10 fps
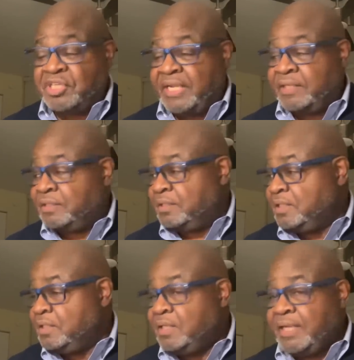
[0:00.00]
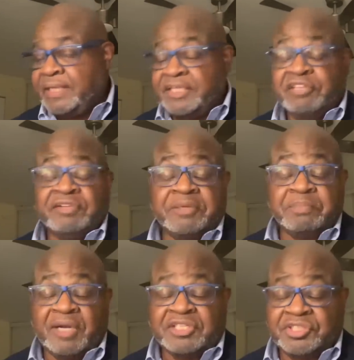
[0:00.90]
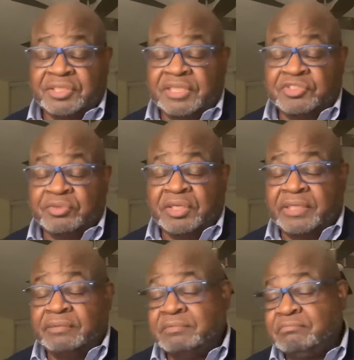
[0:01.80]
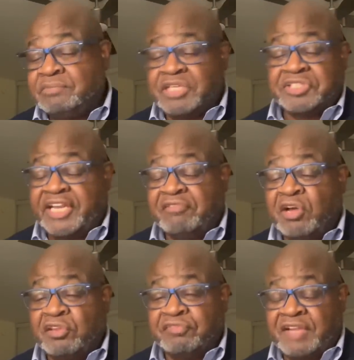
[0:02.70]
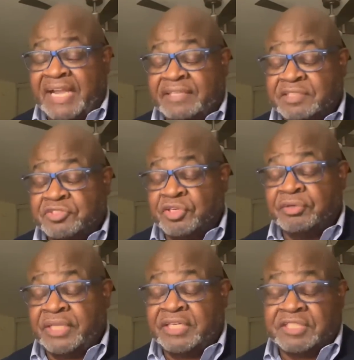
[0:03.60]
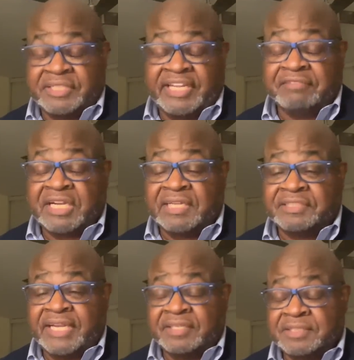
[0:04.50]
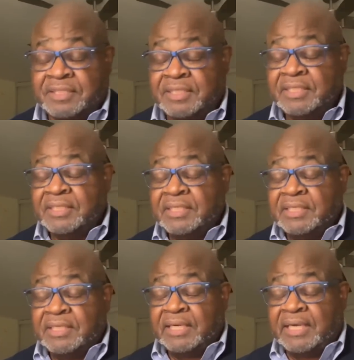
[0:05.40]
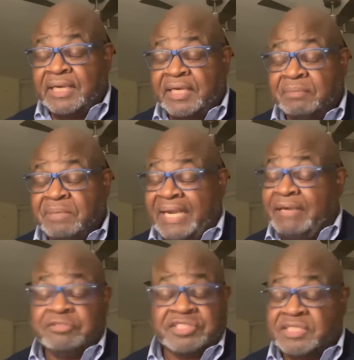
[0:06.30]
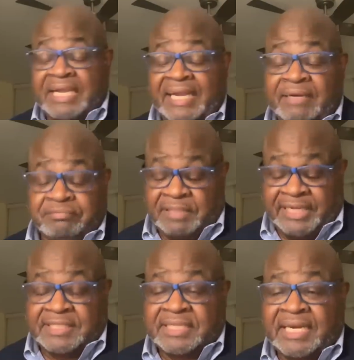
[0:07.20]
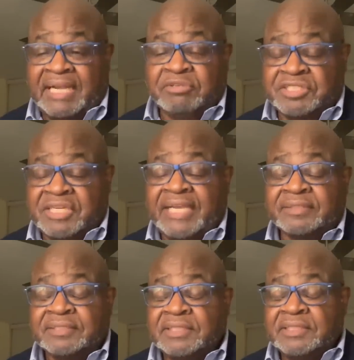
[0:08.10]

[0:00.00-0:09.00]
and and give an impression that's really doesn't have all the facts and certainly doesn't have context. Um, I was I like I said I was not